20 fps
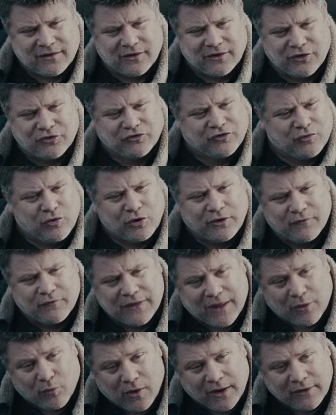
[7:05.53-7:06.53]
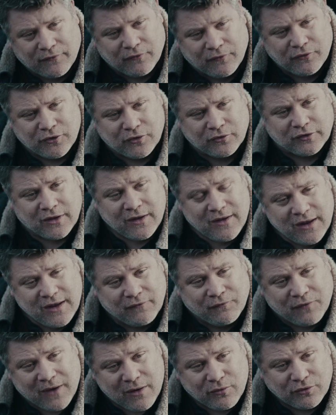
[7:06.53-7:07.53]
You're still looking for that wife of yours?
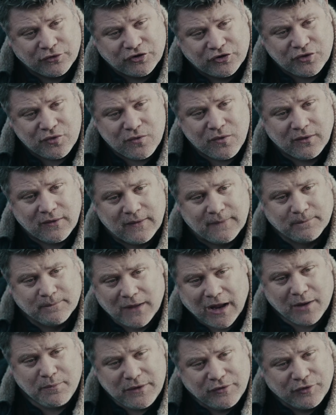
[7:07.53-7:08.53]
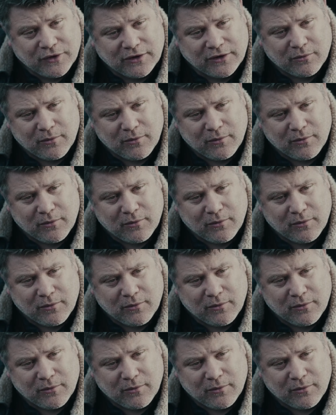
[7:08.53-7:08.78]
If I was you, I'd be thinking to